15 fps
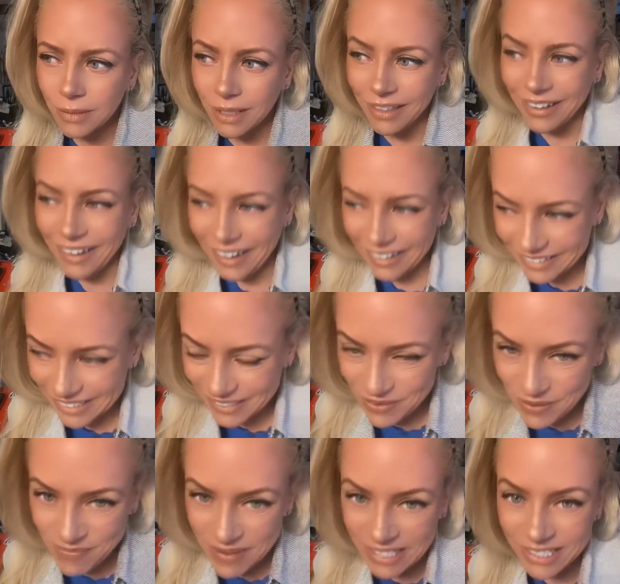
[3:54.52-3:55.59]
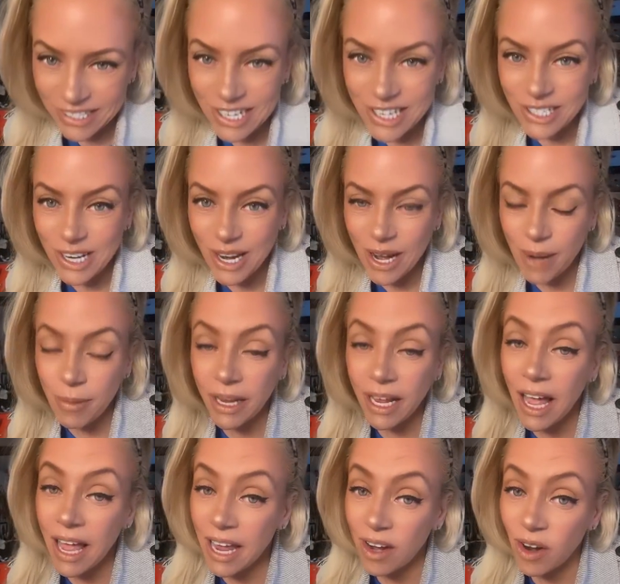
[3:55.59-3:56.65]
I sent him a message last night. I'm like,
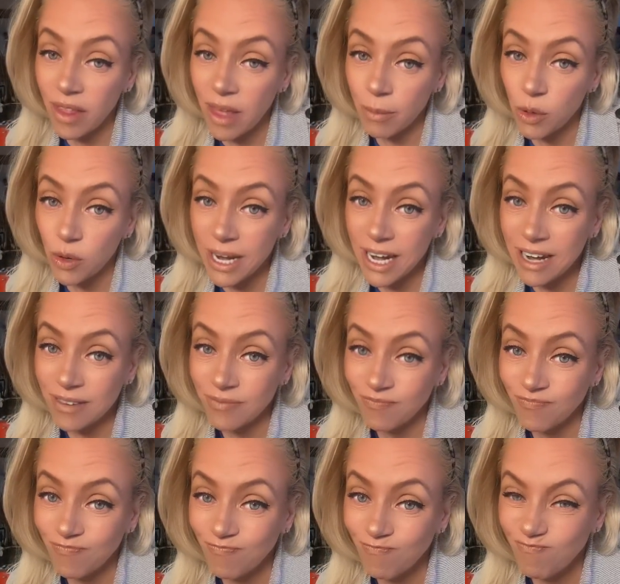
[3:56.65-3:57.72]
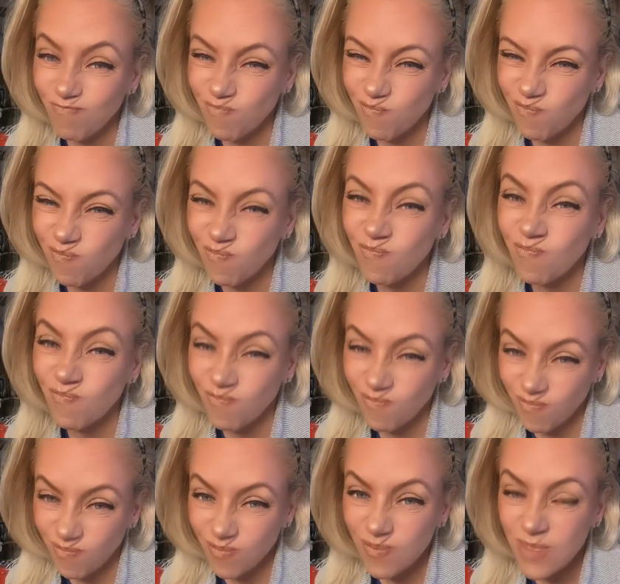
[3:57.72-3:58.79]
I ate all that boudin. Mm-hmm.
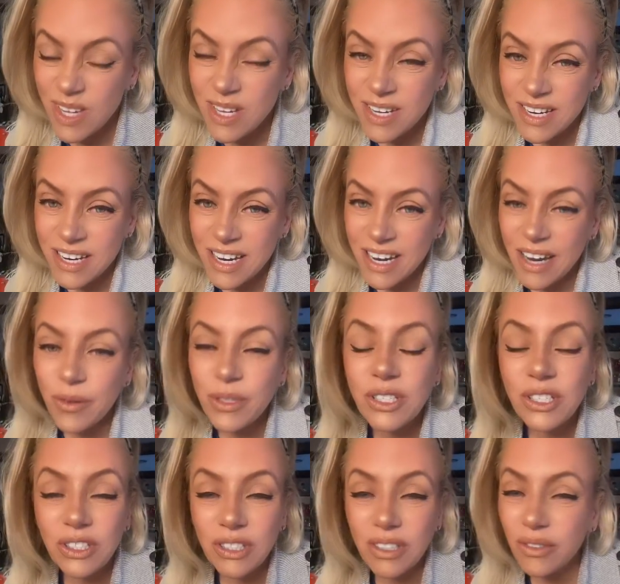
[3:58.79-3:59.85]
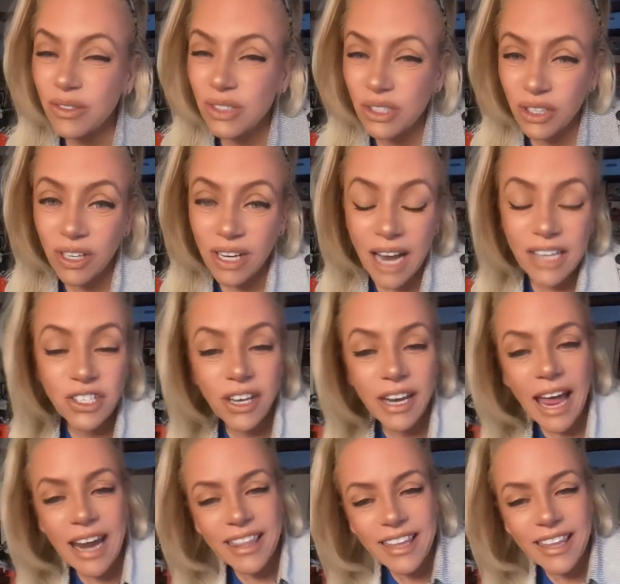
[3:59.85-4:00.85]
It was good. I took it out of